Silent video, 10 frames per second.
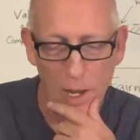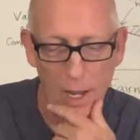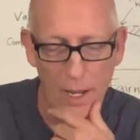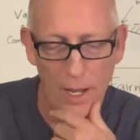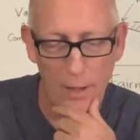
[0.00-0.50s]

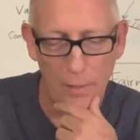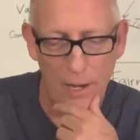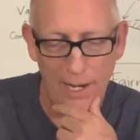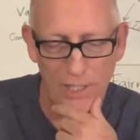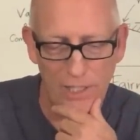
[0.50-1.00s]
Um,
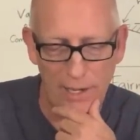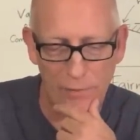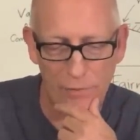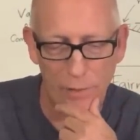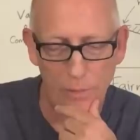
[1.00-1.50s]
I said
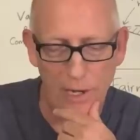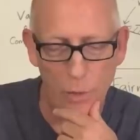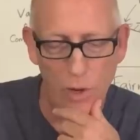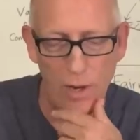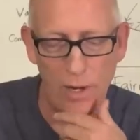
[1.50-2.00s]
from day
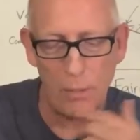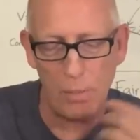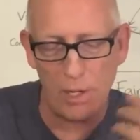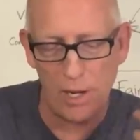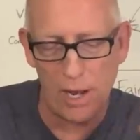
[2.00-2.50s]
one,
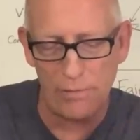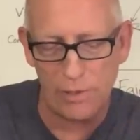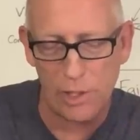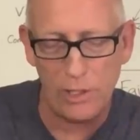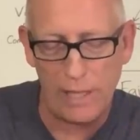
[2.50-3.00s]
but not
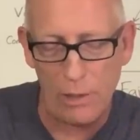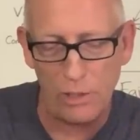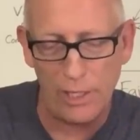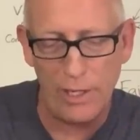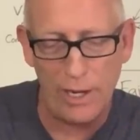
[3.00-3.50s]
very
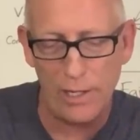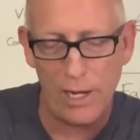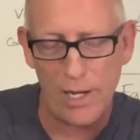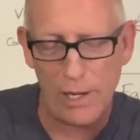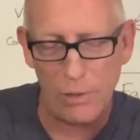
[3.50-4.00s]
loudly and
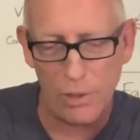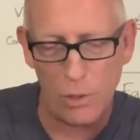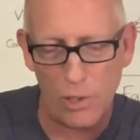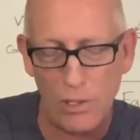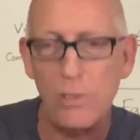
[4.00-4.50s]
not
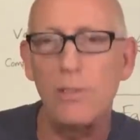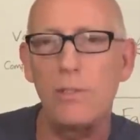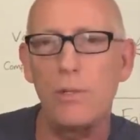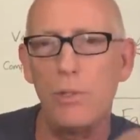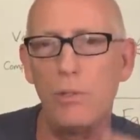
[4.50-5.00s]
outdoors.
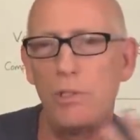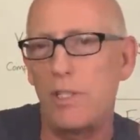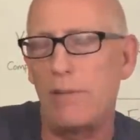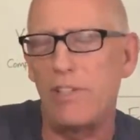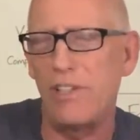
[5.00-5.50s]
So you just
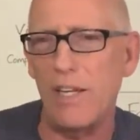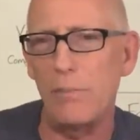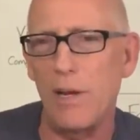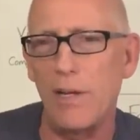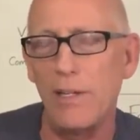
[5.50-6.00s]
have to take
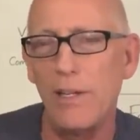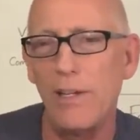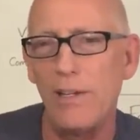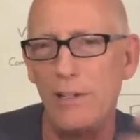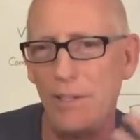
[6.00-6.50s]
my,
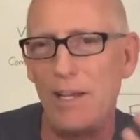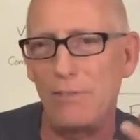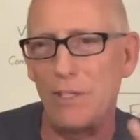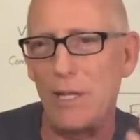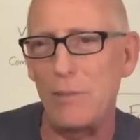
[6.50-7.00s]
you'd have
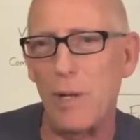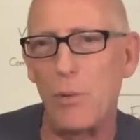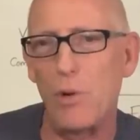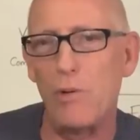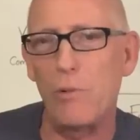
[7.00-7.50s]
to take my
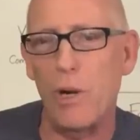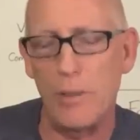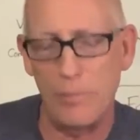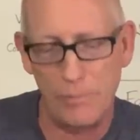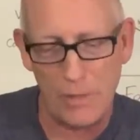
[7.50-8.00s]
word for it.
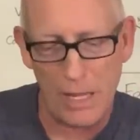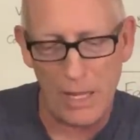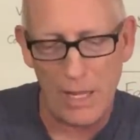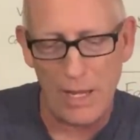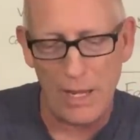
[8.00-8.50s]

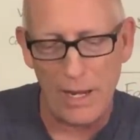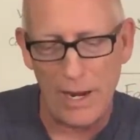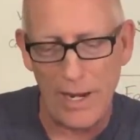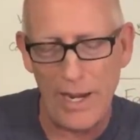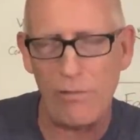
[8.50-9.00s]

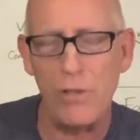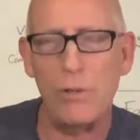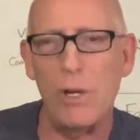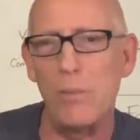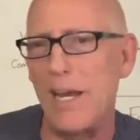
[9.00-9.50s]
I never
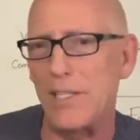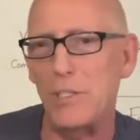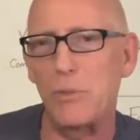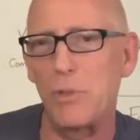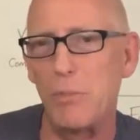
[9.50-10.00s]
thought
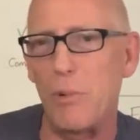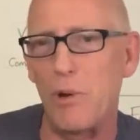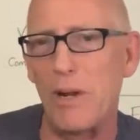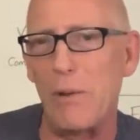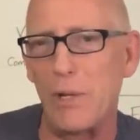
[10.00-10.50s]
masks were
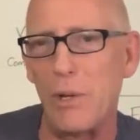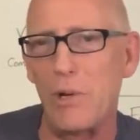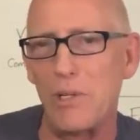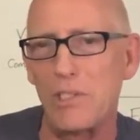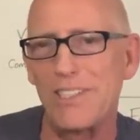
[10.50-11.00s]
important
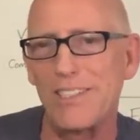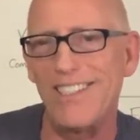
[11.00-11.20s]
outdoors.